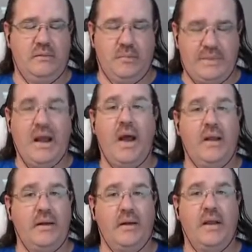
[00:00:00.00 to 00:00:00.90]

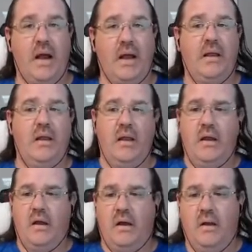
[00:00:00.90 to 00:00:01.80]
behind a lot
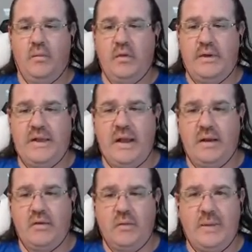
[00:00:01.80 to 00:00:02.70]
with
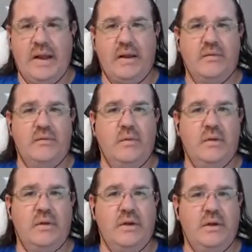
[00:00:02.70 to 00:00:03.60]
that, going back and
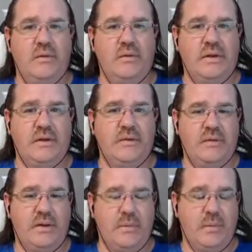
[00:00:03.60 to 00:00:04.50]
forth and doing things
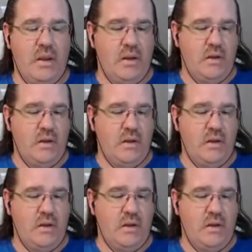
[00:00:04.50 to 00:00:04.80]
for them.